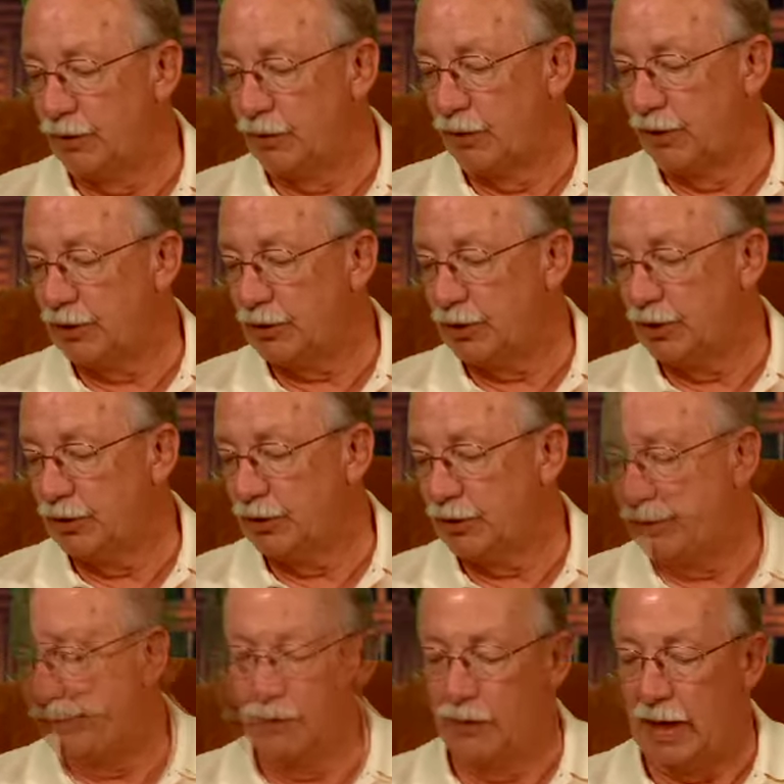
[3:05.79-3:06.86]
Christians
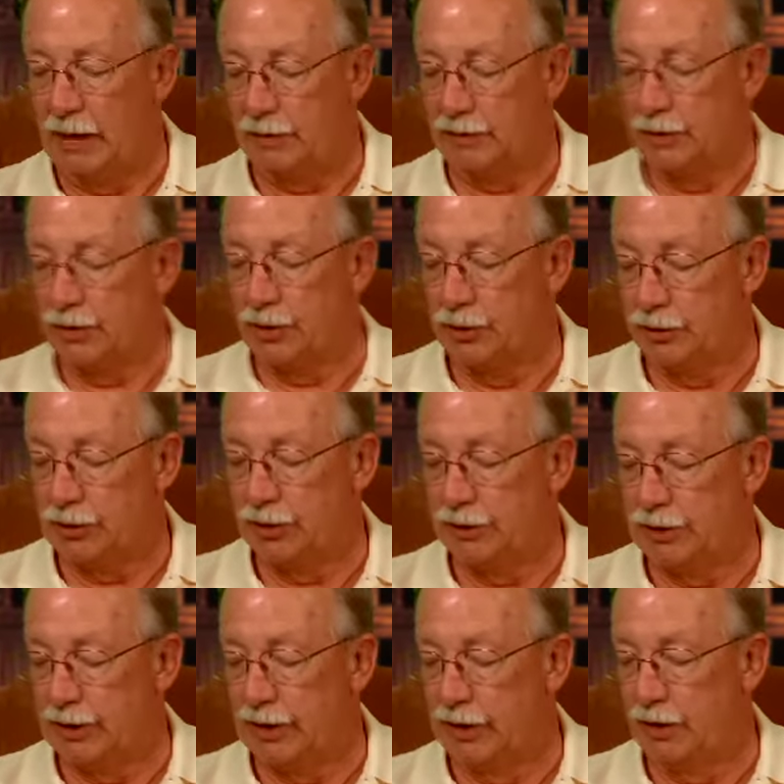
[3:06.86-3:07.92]
throughout churches
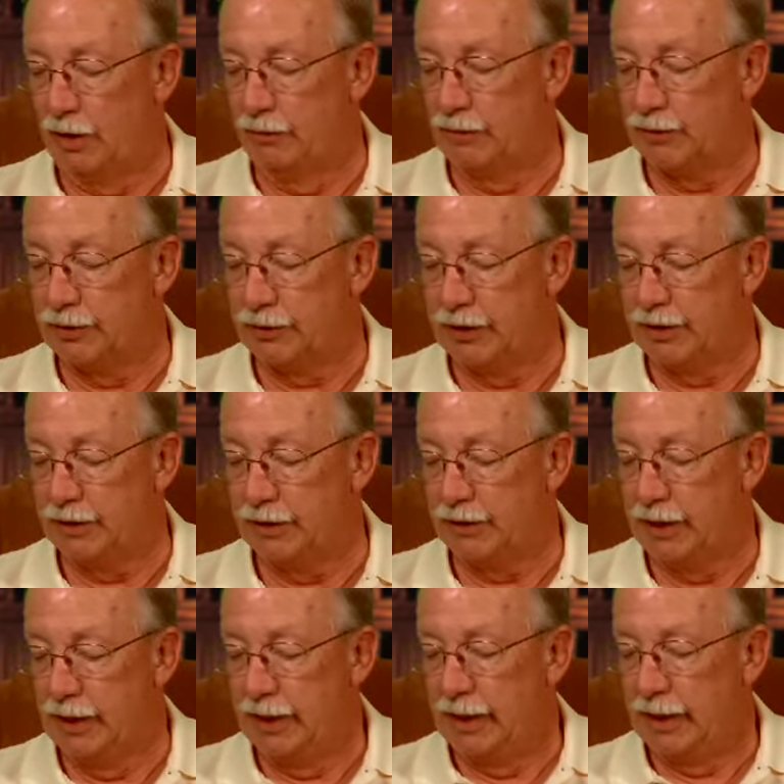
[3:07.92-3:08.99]
that he oversees.